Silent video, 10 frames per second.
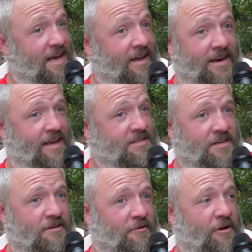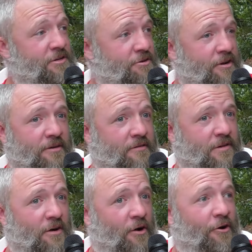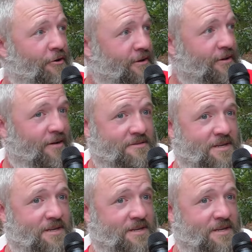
ain't an easy creature to herd. You know what I'm